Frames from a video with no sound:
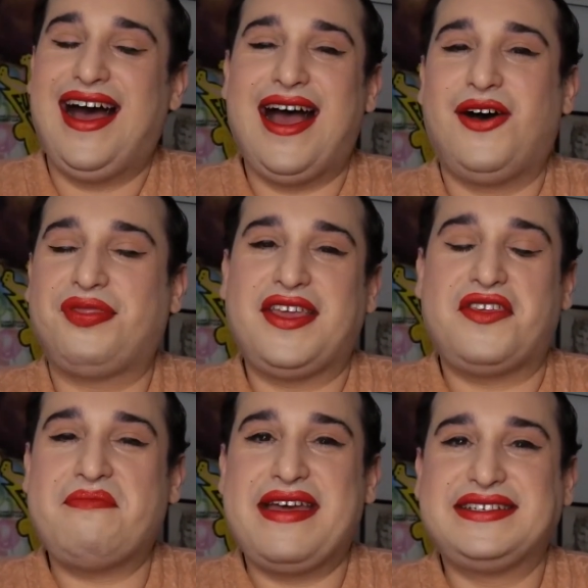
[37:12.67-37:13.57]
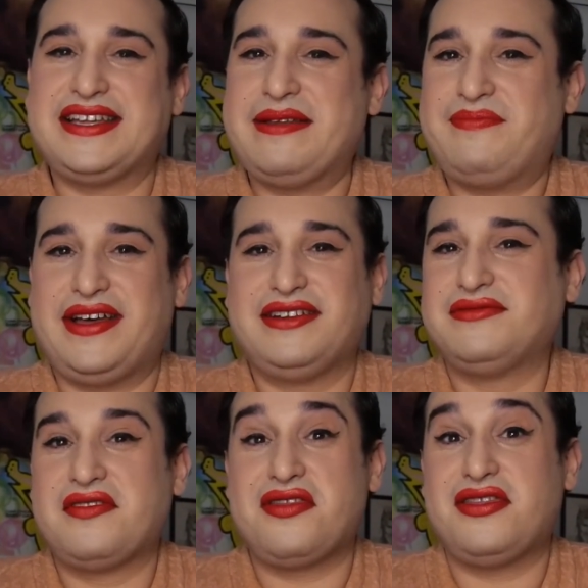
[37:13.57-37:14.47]
I don't think you meant it,
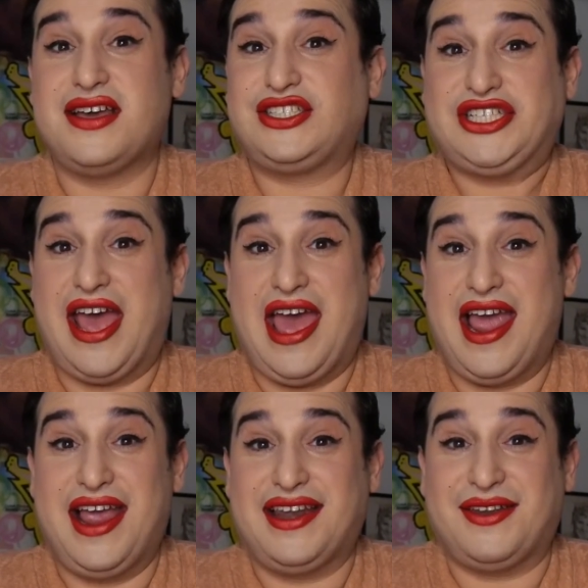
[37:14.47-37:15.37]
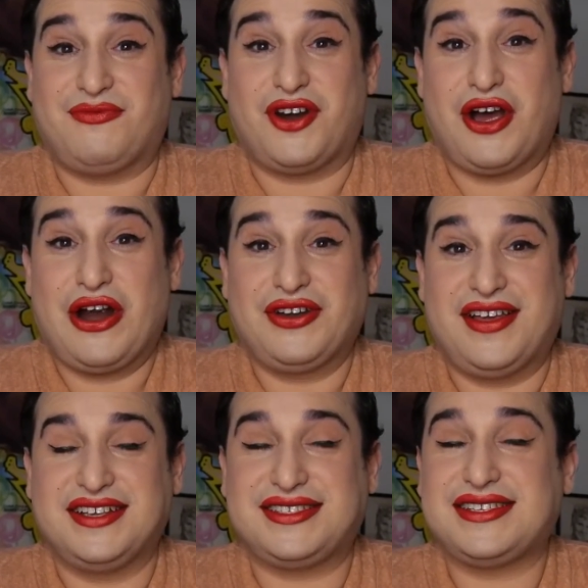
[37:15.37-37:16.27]
but the shade,
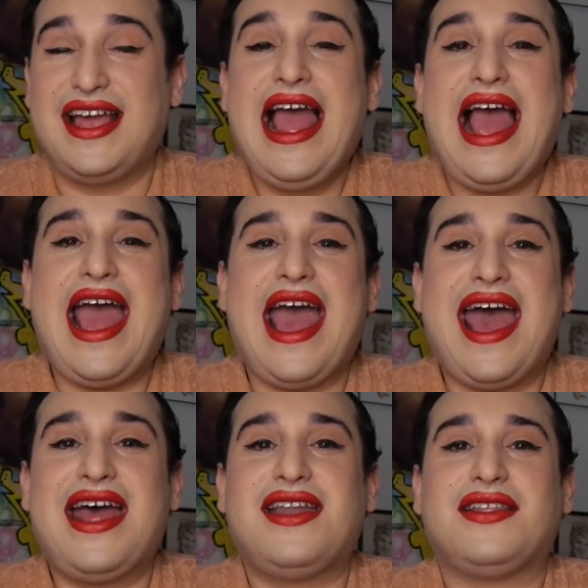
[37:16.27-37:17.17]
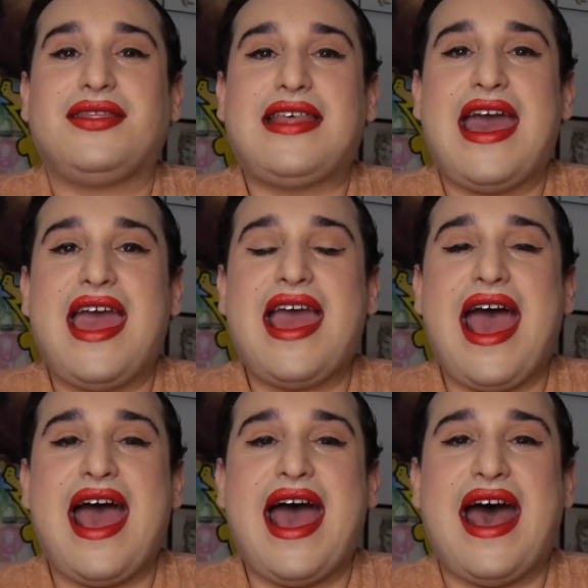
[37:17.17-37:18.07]
regardless. And
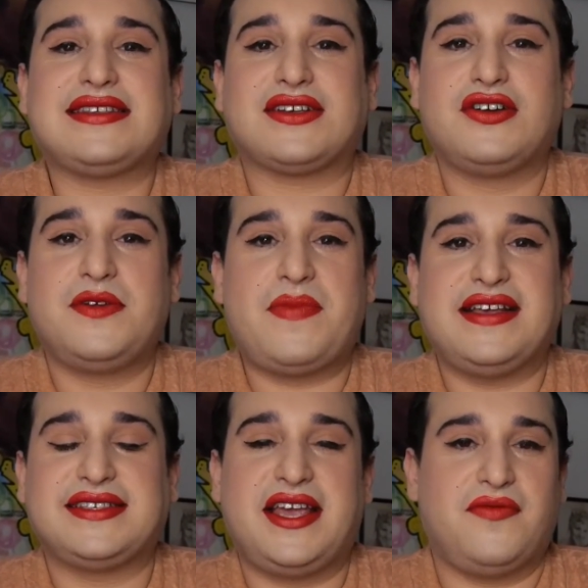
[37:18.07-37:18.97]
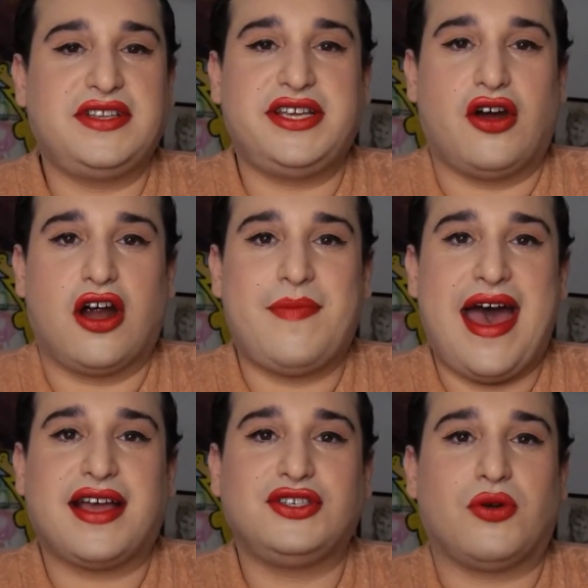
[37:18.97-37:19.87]
they ask her to basically give the tiara
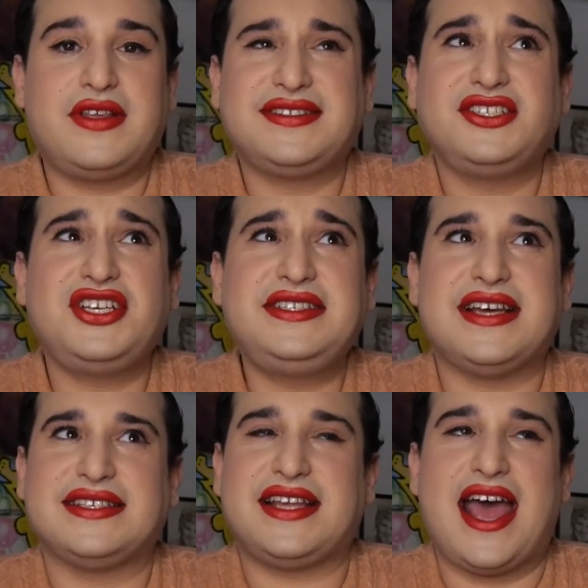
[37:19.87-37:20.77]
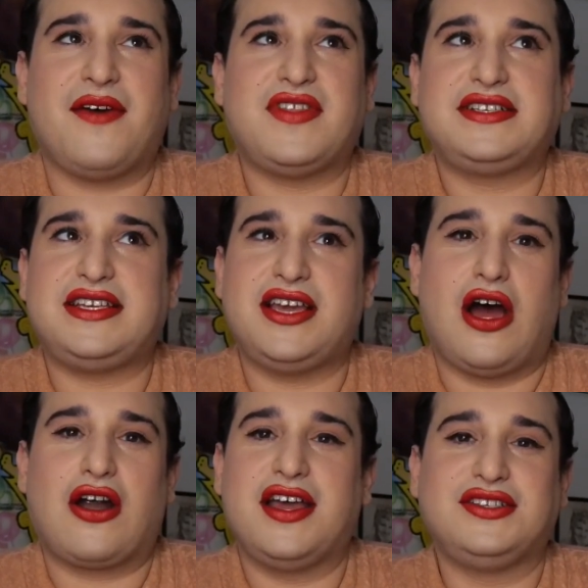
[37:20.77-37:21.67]
back, and Dorothy's like, she doesn't have the
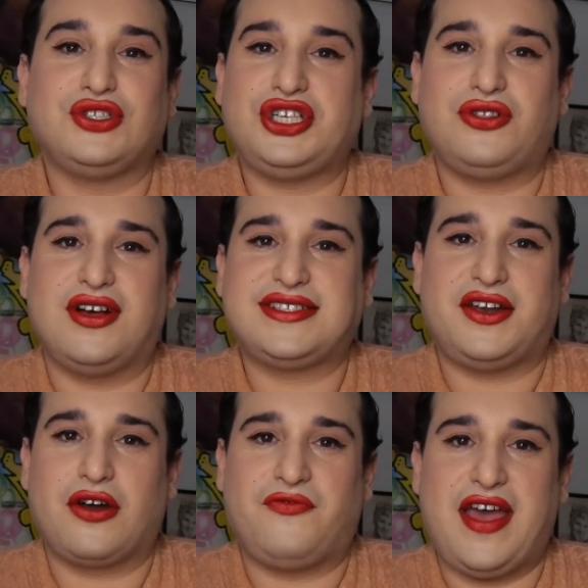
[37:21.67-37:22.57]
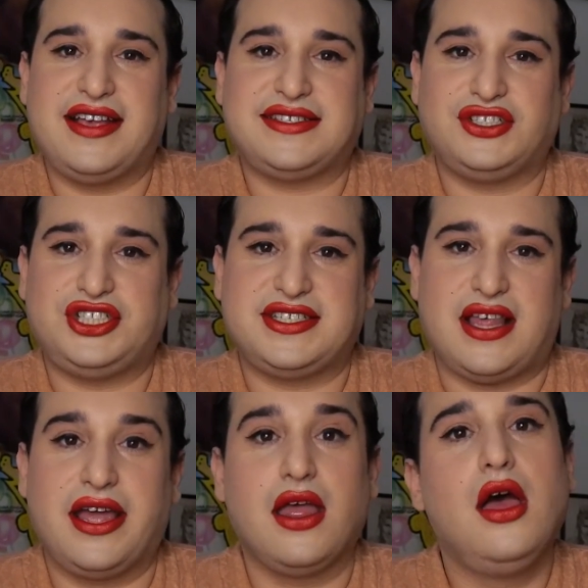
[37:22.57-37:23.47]
tiara until she looks at her face, and she's
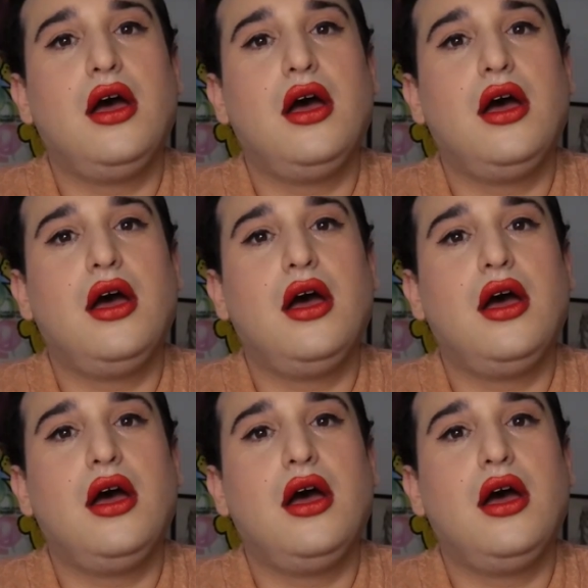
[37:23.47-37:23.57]
like,